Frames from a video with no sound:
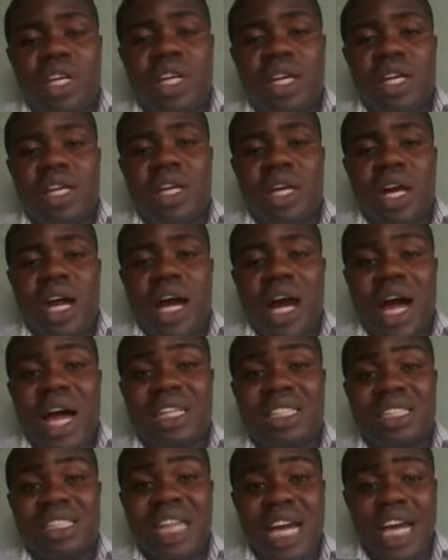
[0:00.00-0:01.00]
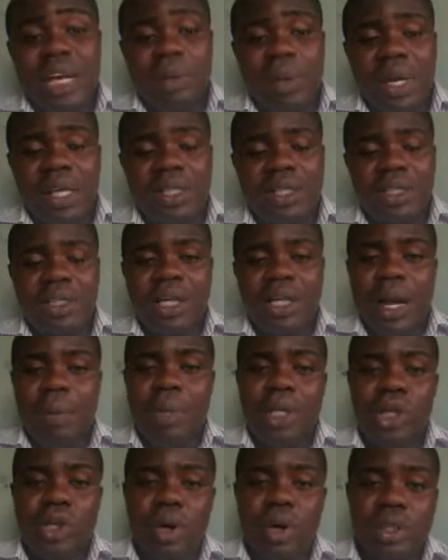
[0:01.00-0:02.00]
the uh, assignment. It can
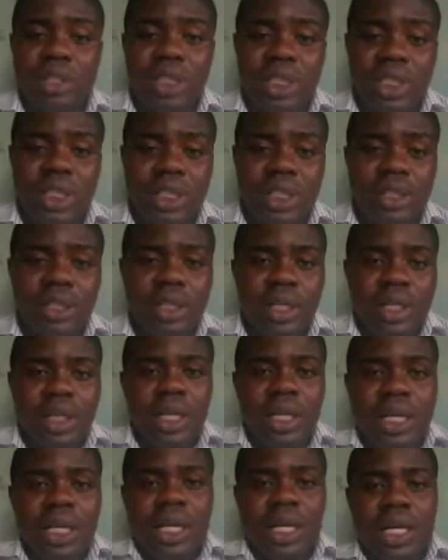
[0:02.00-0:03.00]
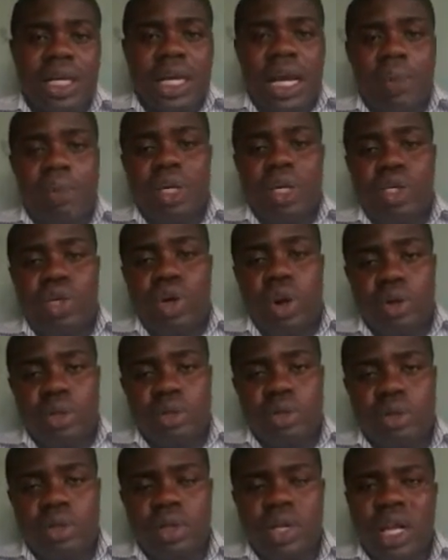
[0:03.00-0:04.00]
be turned in, it can be
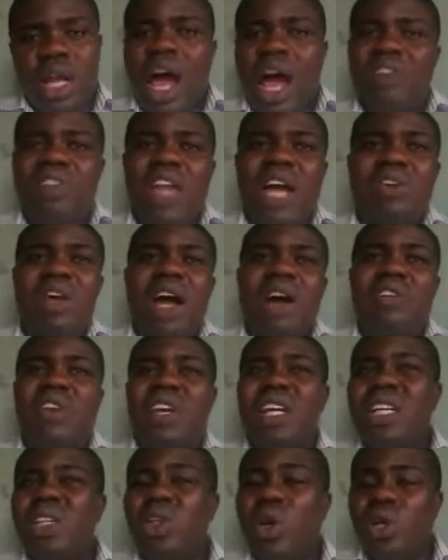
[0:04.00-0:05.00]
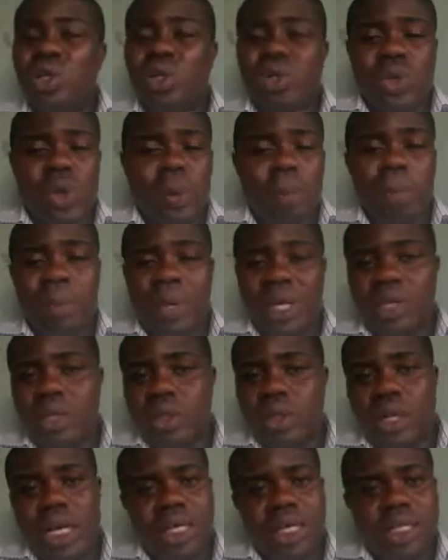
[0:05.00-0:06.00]
done. After you have clicked on submit
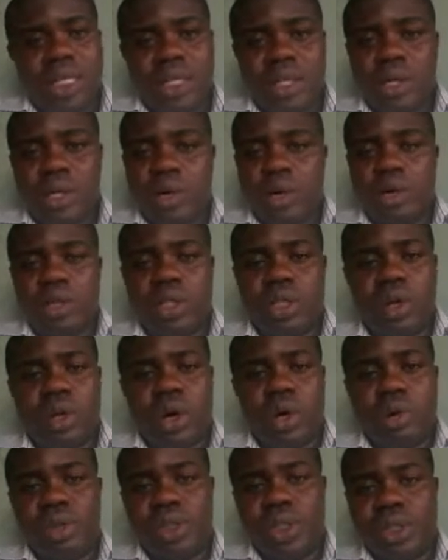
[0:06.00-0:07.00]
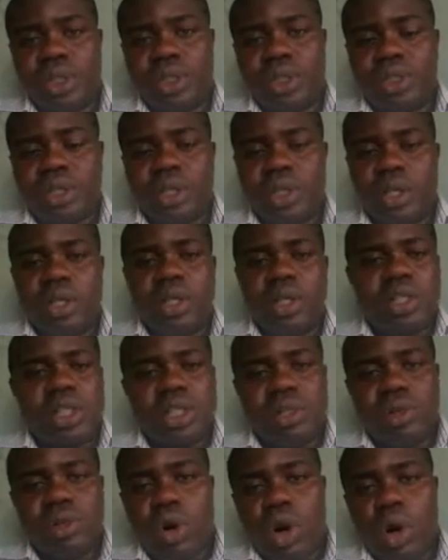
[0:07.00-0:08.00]
already on the Google Sheets,
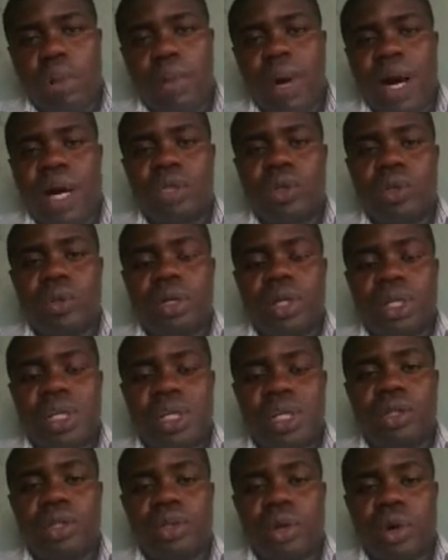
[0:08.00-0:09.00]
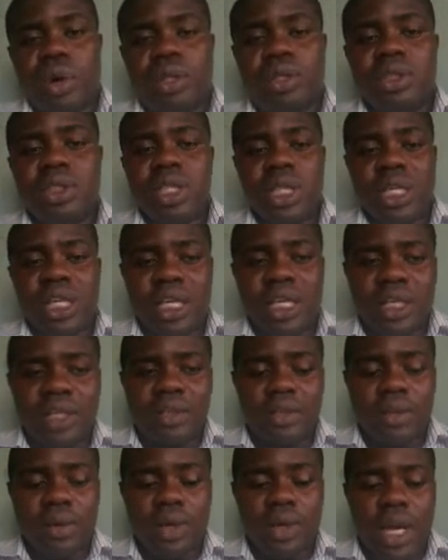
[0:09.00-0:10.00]
still come back to click turn in.
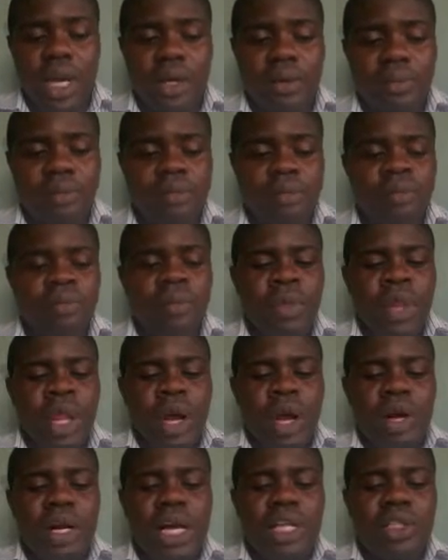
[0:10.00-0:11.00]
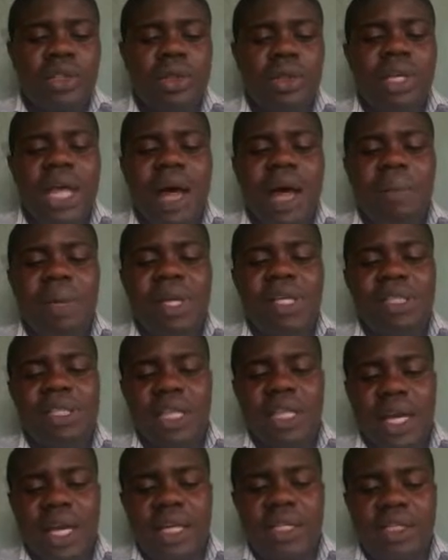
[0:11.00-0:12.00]
Okay? Alright, so that being
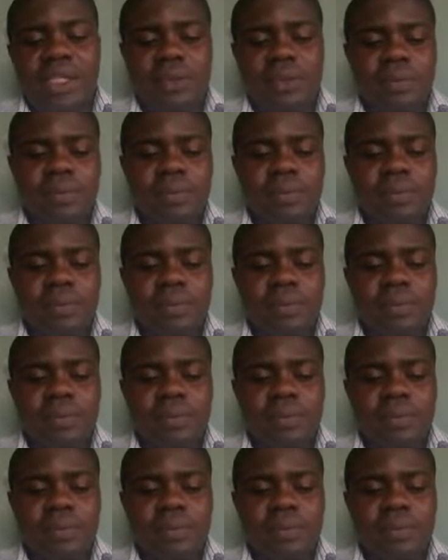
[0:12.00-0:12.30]
said,